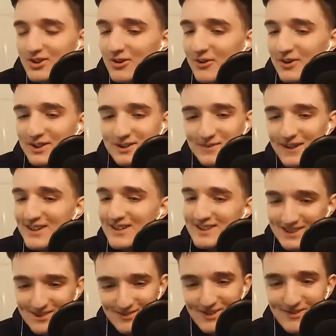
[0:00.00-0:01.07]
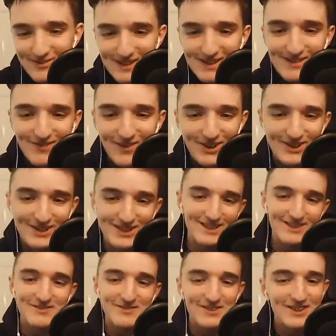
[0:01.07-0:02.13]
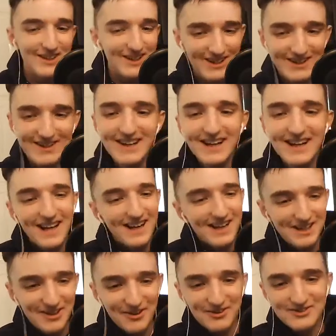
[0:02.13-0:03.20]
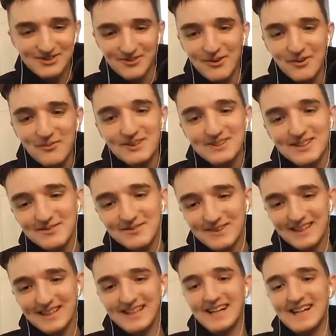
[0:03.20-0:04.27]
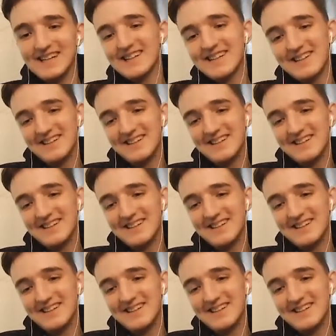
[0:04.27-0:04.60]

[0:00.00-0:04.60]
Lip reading: don't experience this winning feeling much. But So what's that feeling like?